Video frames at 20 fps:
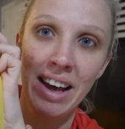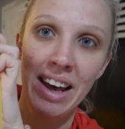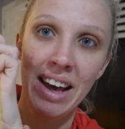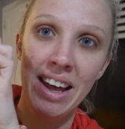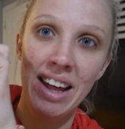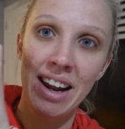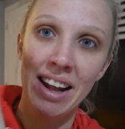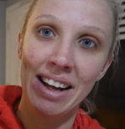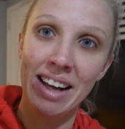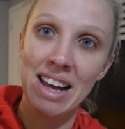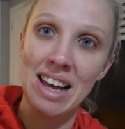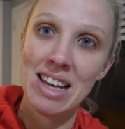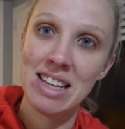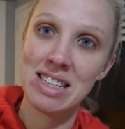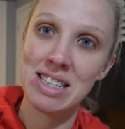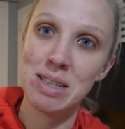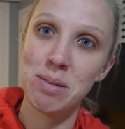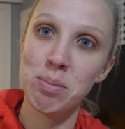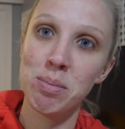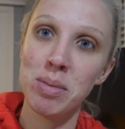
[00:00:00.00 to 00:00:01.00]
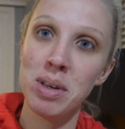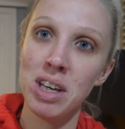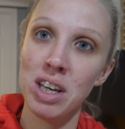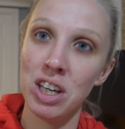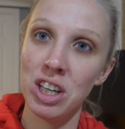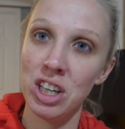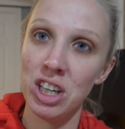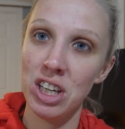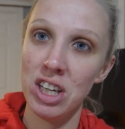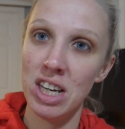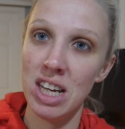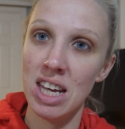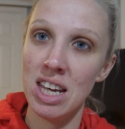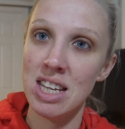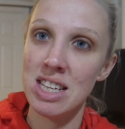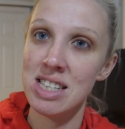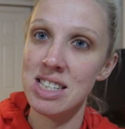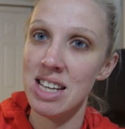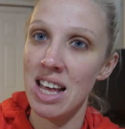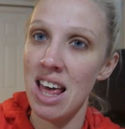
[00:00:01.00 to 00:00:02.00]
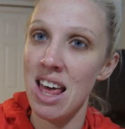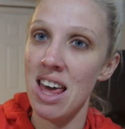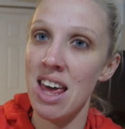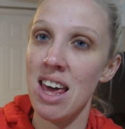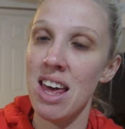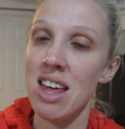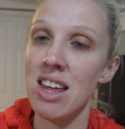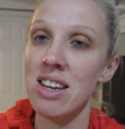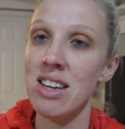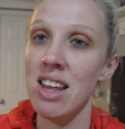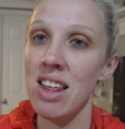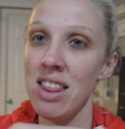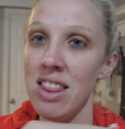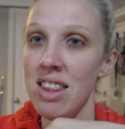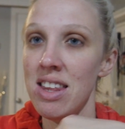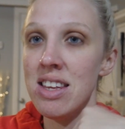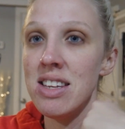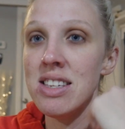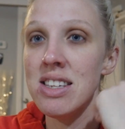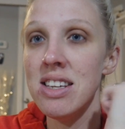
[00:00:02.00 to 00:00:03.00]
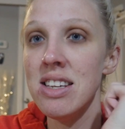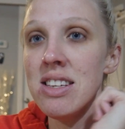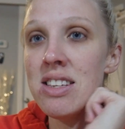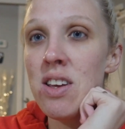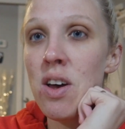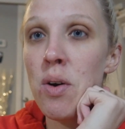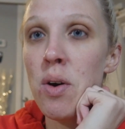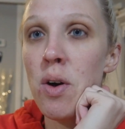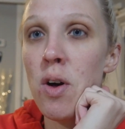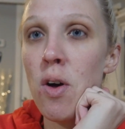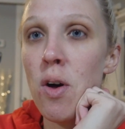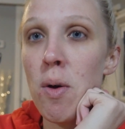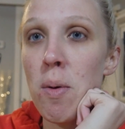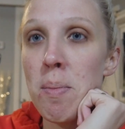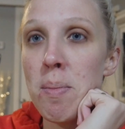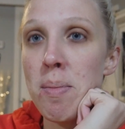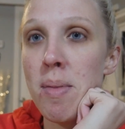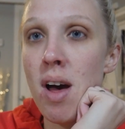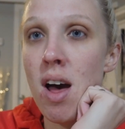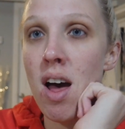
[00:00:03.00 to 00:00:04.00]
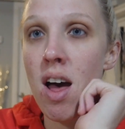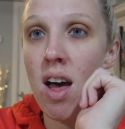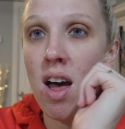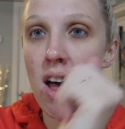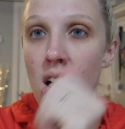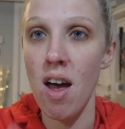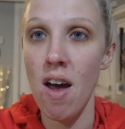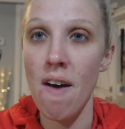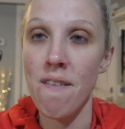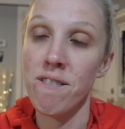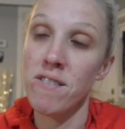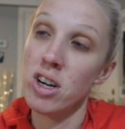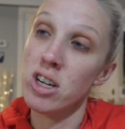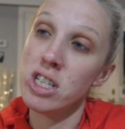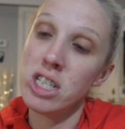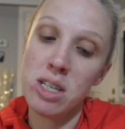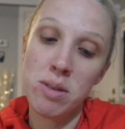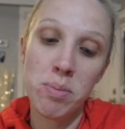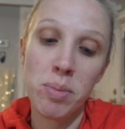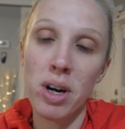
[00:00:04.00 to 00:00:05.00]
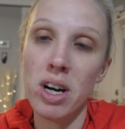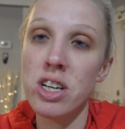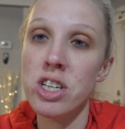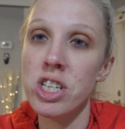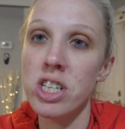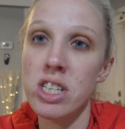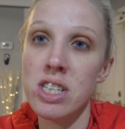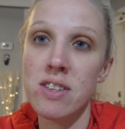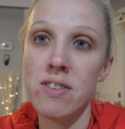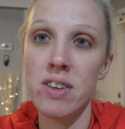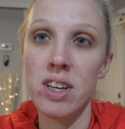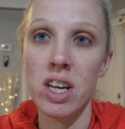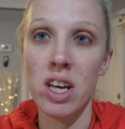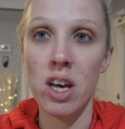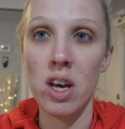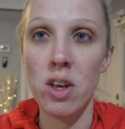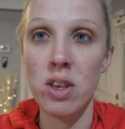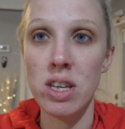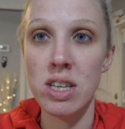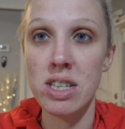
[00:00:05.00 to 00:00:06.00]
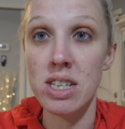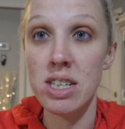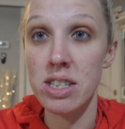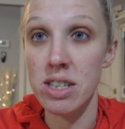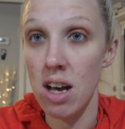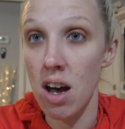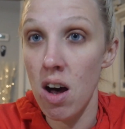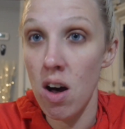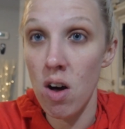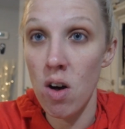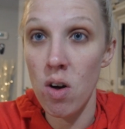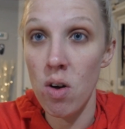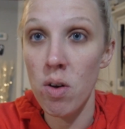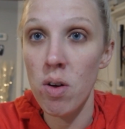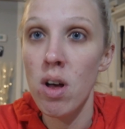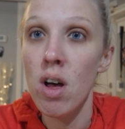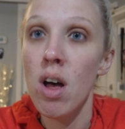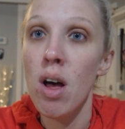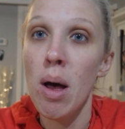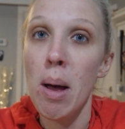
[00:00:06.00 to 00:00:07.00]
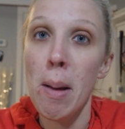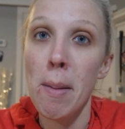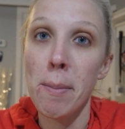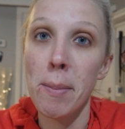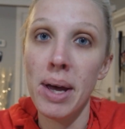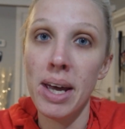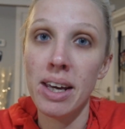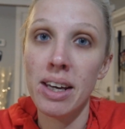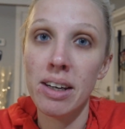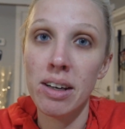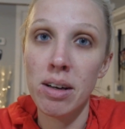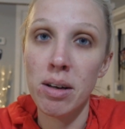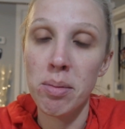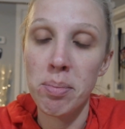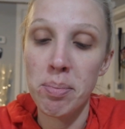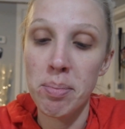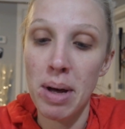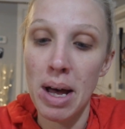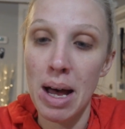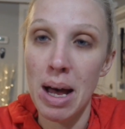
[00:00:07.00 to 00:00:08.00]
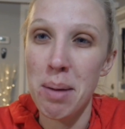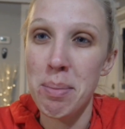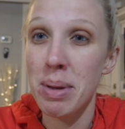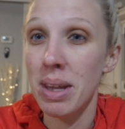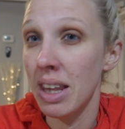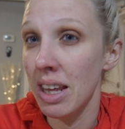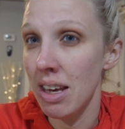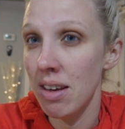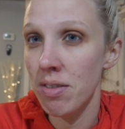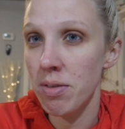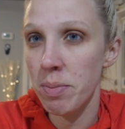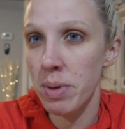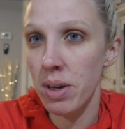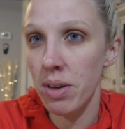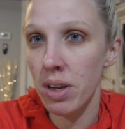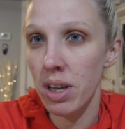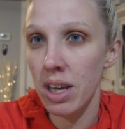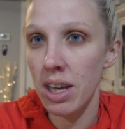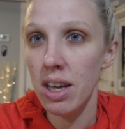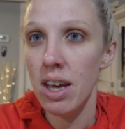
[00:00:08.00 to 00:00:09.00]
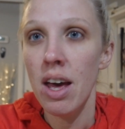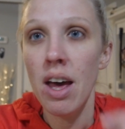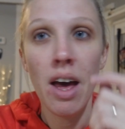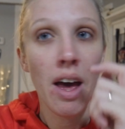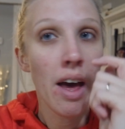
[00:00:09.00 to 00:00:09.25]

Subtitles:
and I got some goodies, and this is a first impressions video. This is all makeup by Believe Beauty.